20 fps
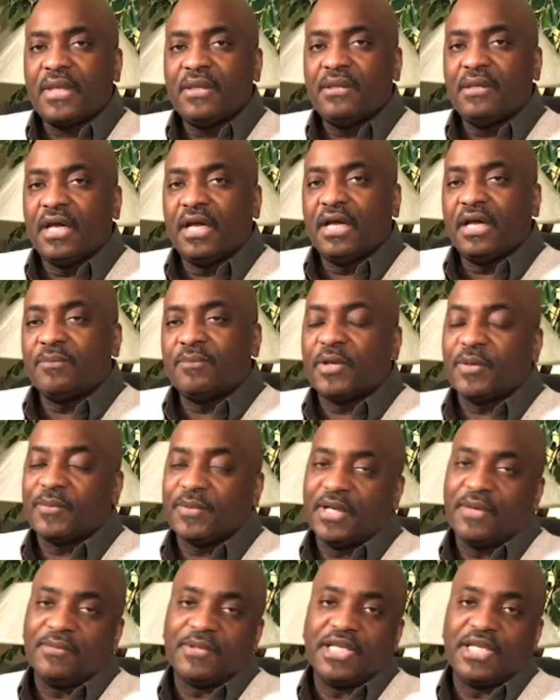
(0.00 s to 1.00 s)
I'm
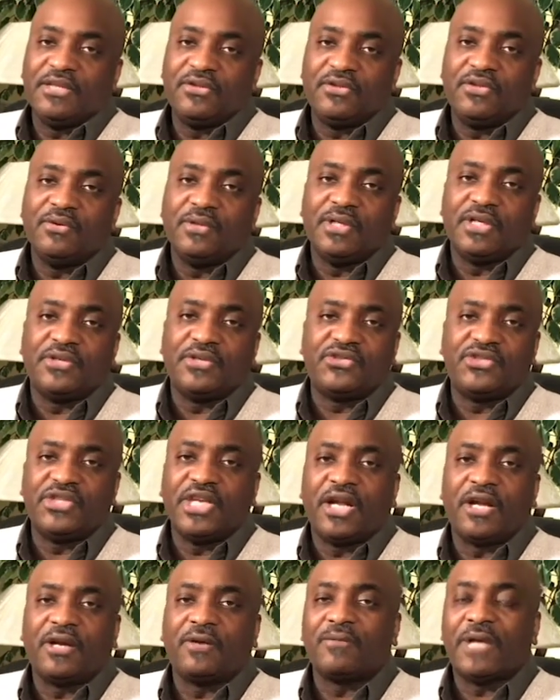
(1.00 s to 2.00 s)
going to do a
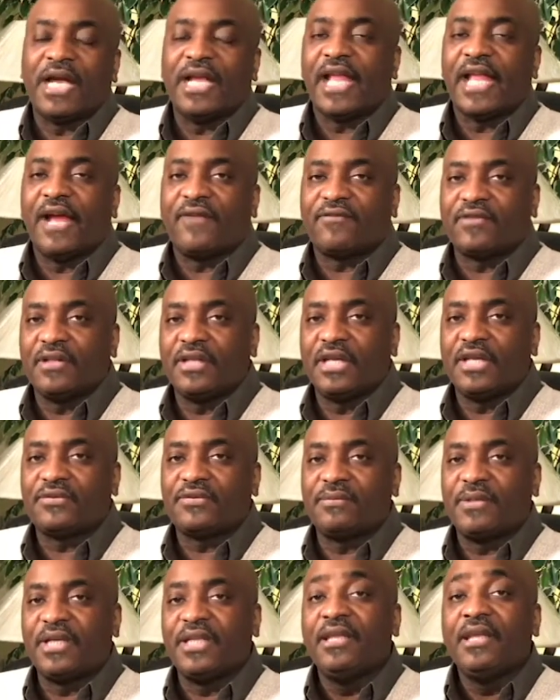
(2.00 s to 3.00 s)
share right after
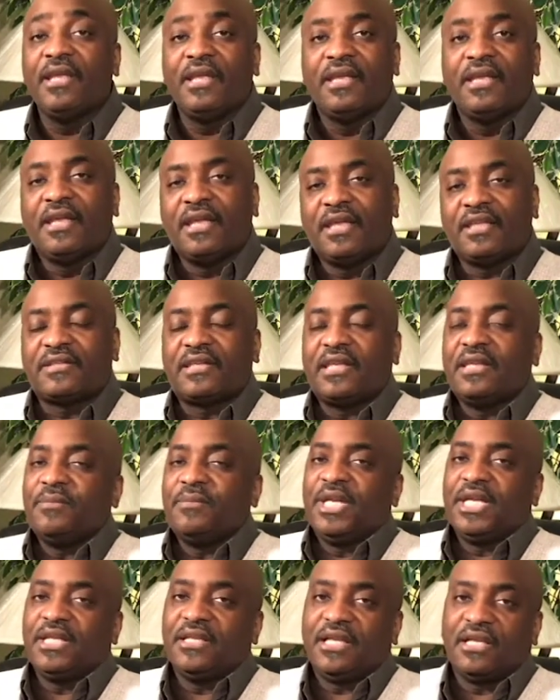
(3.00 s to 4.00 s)
this one. It's going to
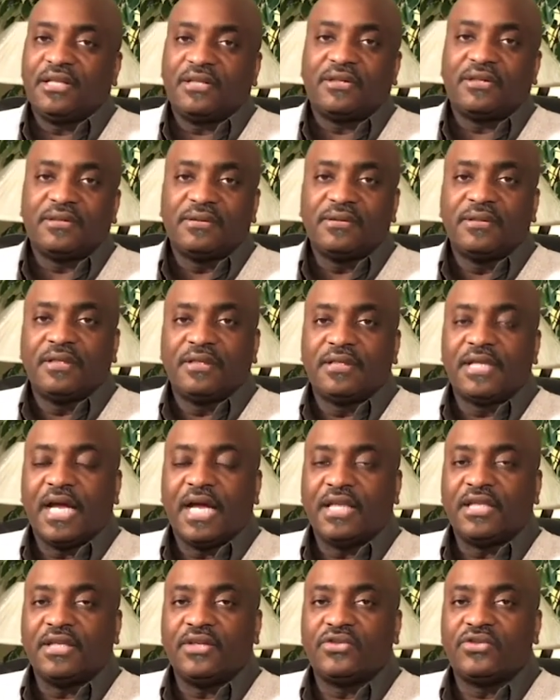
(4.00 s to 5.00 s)
be another
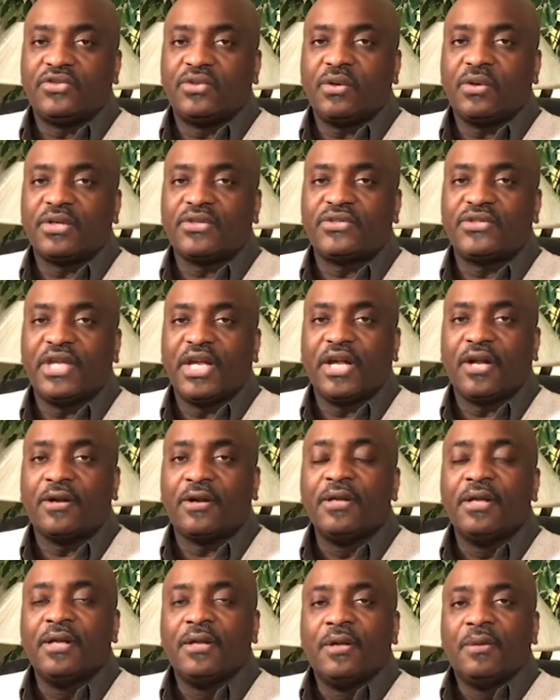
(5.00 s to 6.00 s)
kind of short
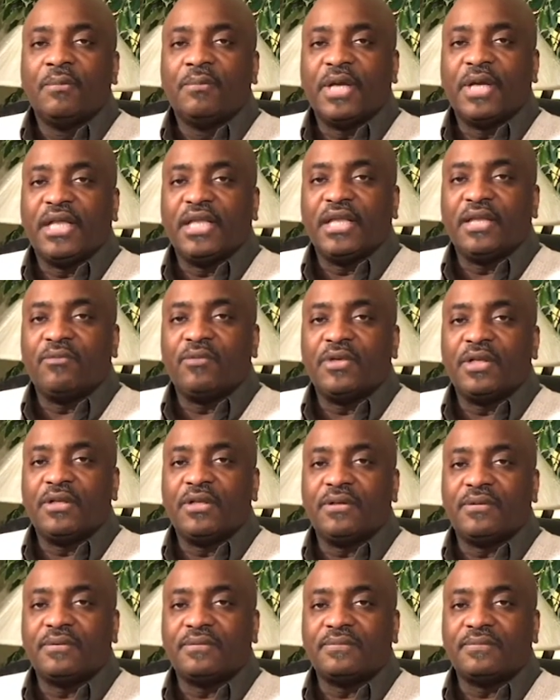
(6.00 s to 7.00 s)
share, but it
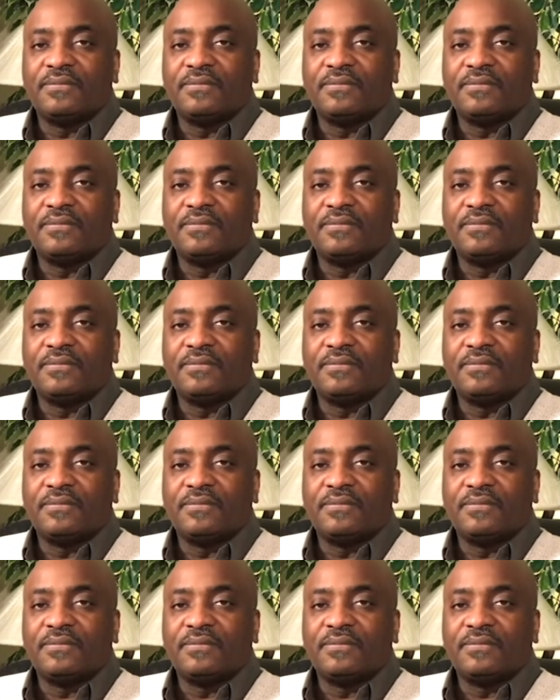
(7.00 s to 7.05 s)
will